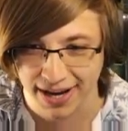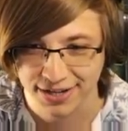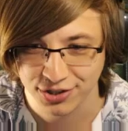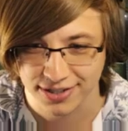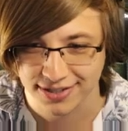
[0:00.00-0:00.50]

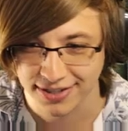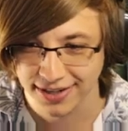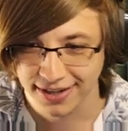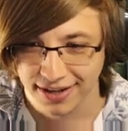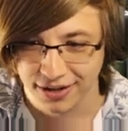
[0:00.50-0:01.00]
It's just
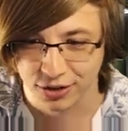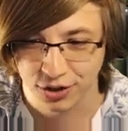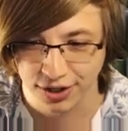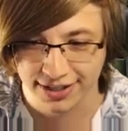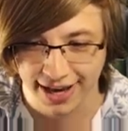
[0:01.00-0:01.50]

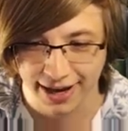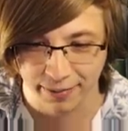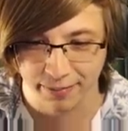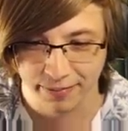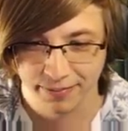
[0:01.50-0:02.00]
good
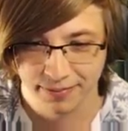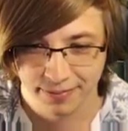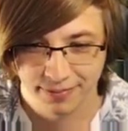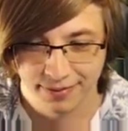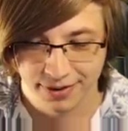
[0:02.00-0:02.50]
game.
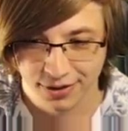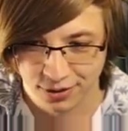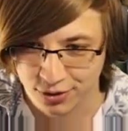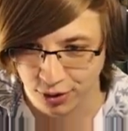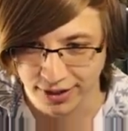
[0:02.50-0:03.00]

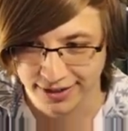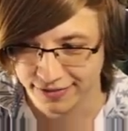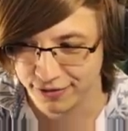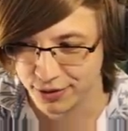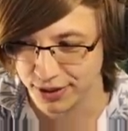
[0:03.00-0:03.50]
Good,
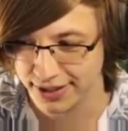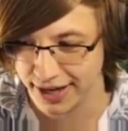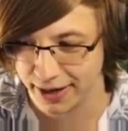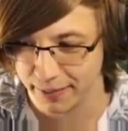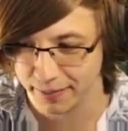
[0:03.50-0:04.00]
good
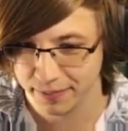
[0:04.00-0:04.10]
game.